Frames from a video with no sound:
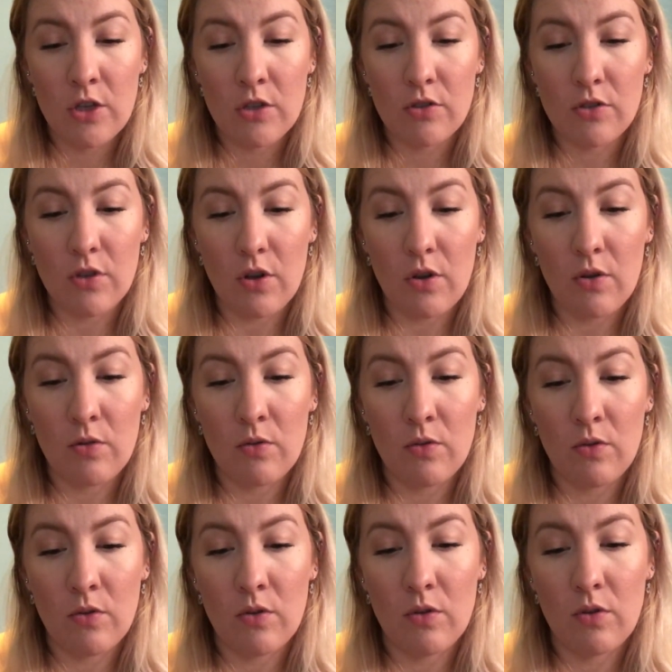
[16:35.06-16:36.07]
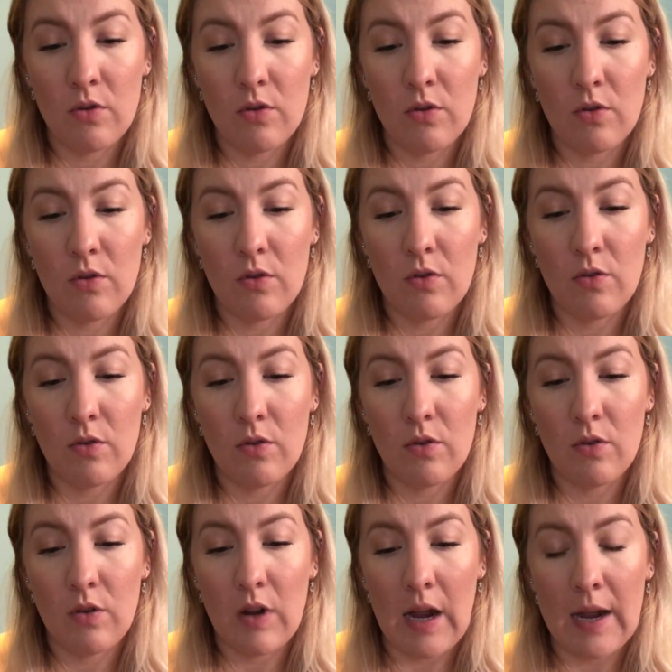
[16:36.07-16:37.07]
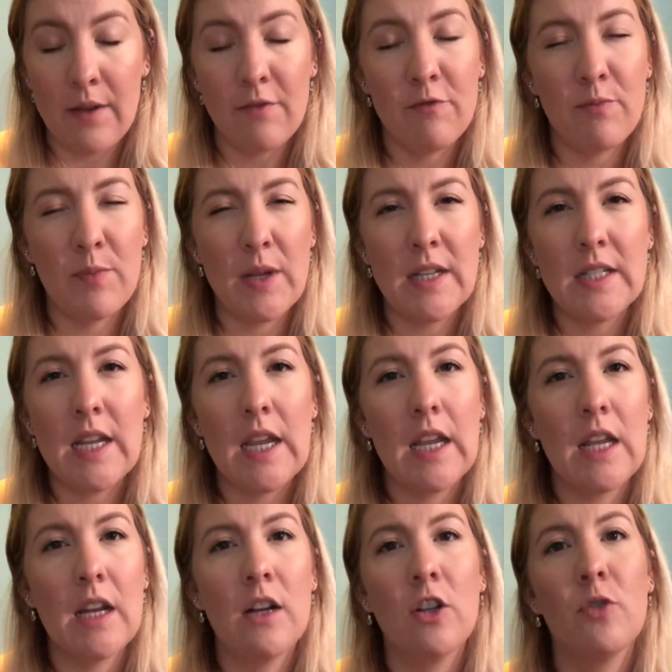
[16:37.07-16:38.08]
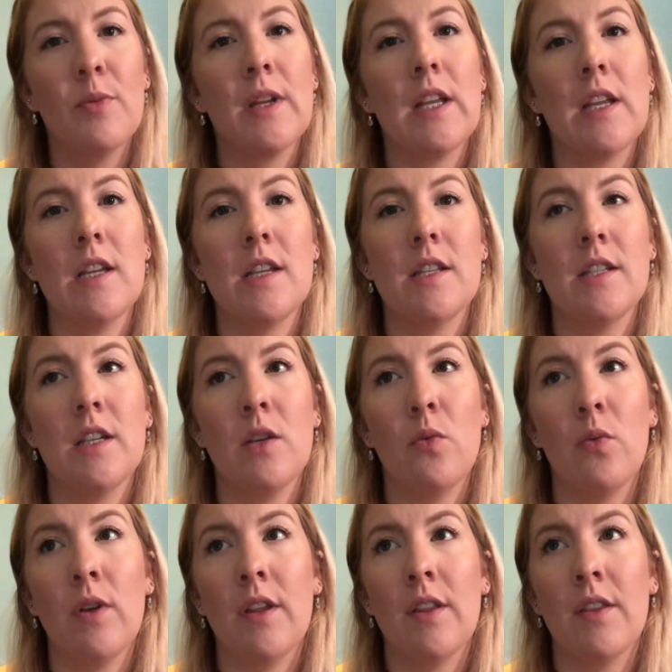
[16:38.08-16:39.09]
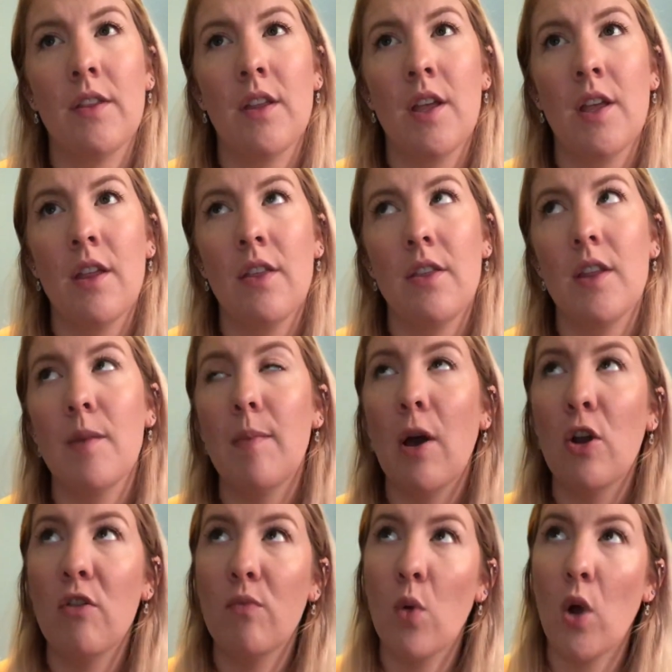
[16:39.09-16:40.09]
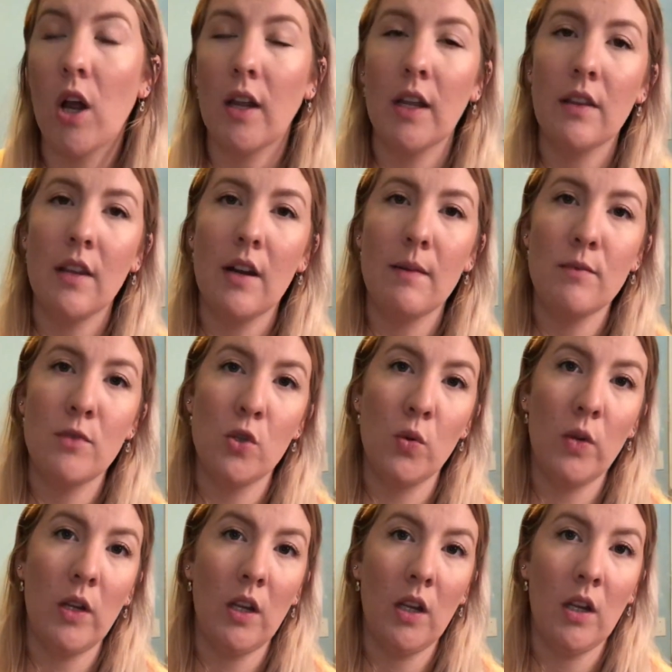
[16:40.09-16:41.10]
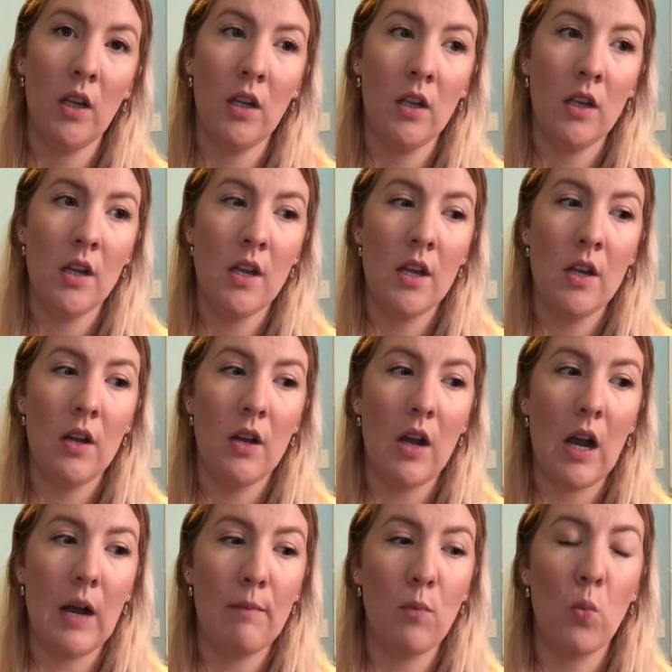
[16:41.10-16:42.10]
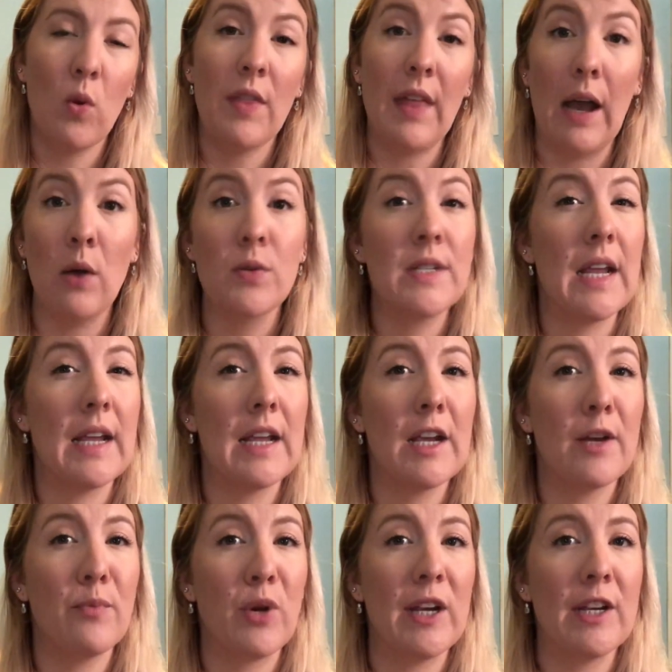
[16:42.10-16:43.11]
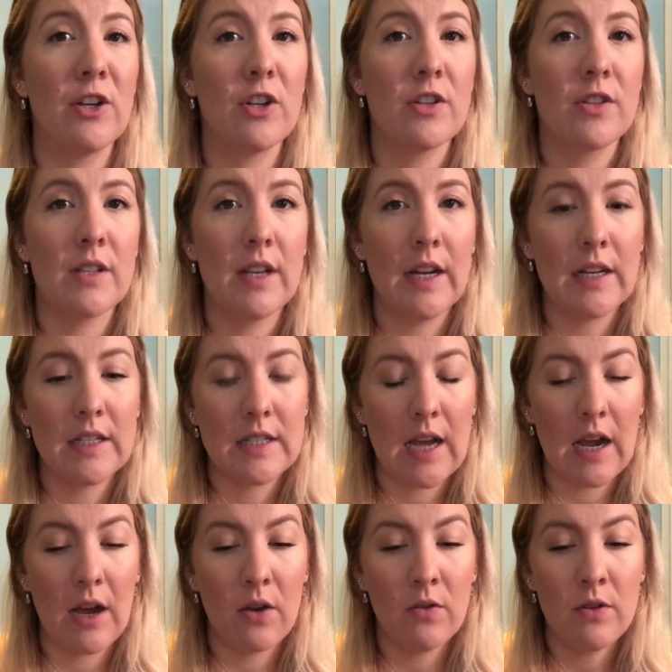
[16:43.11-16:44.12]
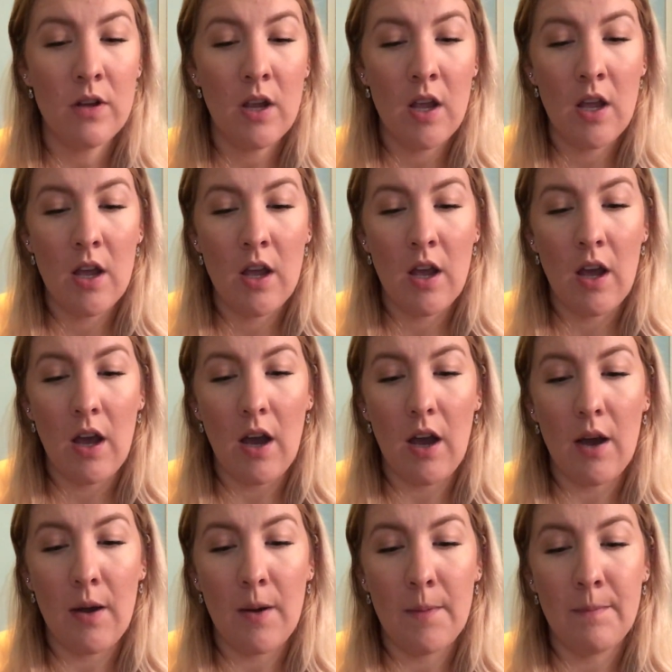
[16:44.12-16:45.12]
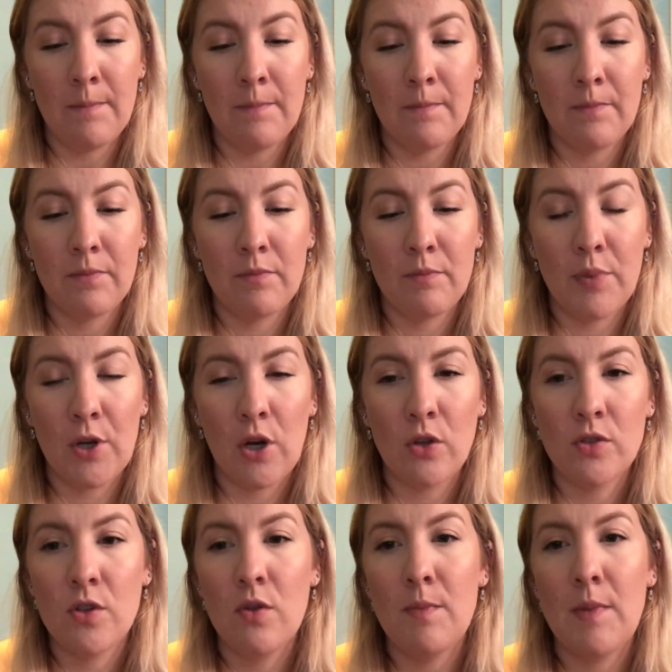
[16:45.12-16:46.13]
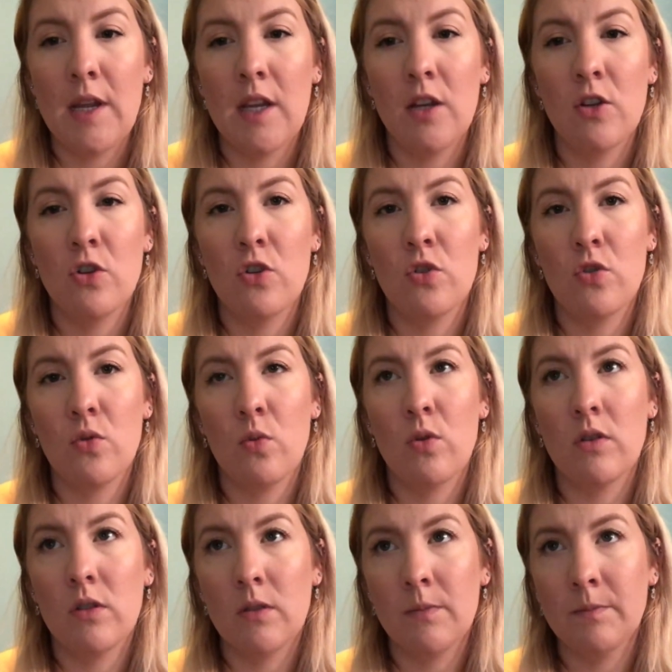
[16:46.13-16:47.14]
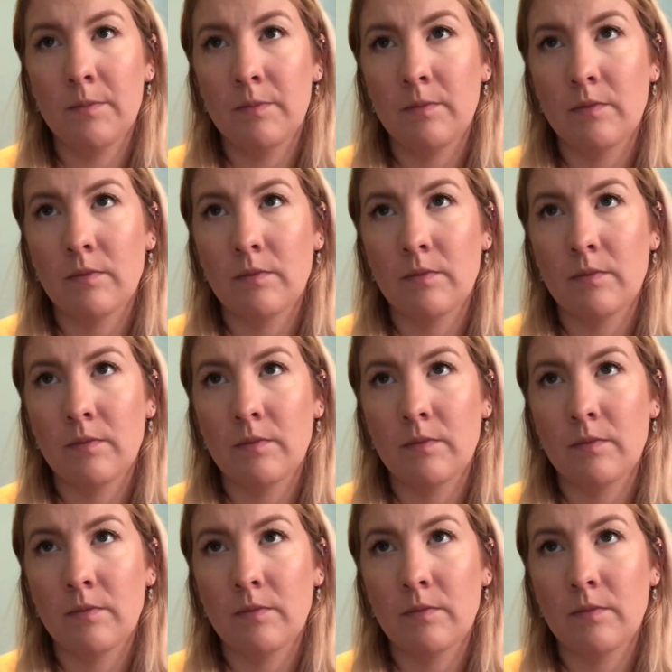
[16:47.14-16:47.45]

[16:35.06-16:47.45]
So I've been taking a little bit easy with the amount of walking that I'm doing, without taking a break or sitting down, but also making sure